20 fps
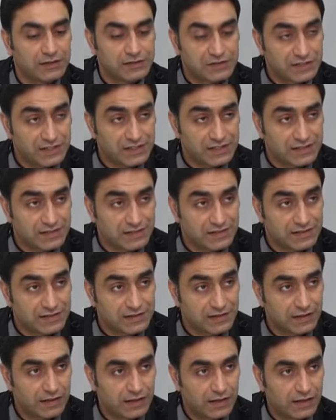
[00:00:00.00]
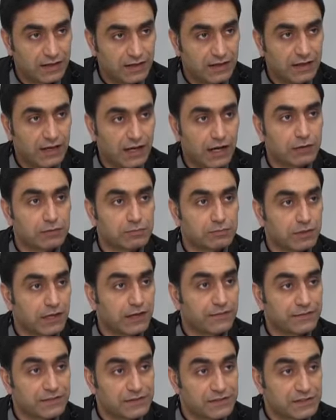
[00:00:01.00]
Jesus. Our
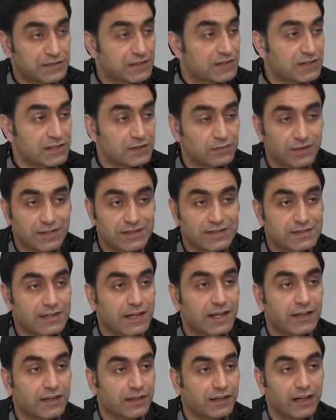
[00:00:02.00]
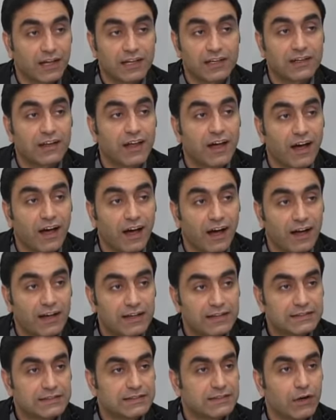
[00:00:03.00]
Prophet Jesus was saying Allah,
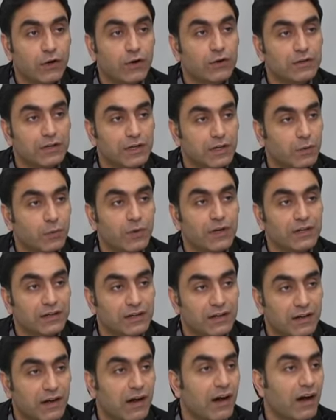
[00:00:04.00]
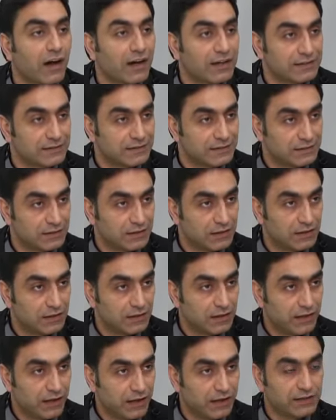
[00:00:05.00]
the only one God.
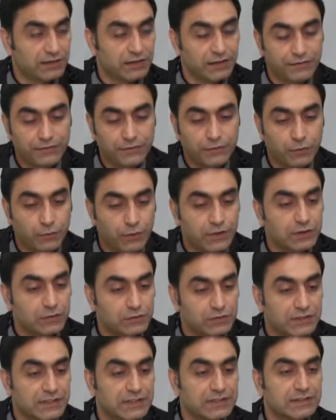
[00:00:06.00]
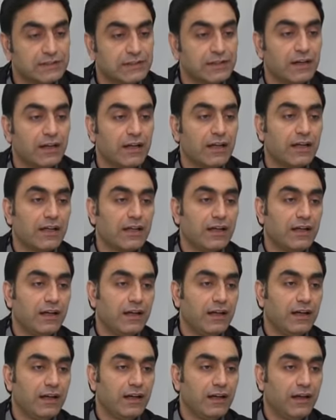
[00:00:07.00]
And when you read the
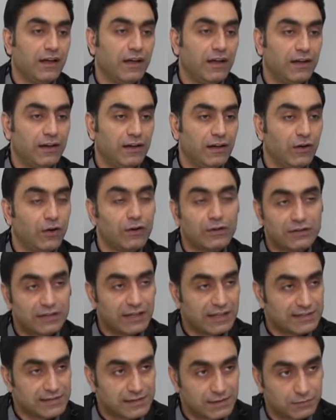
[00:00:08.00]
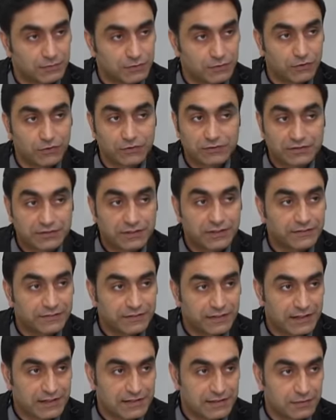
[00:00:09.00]
Old Testament or the New
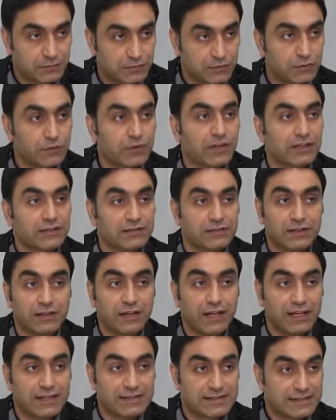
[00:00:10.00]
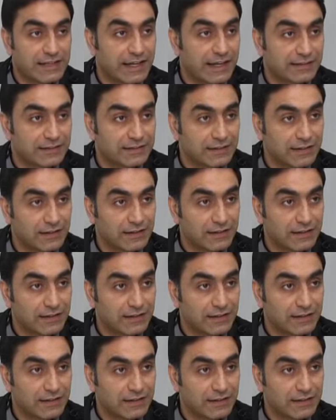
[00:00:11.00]
Testament, you can realize that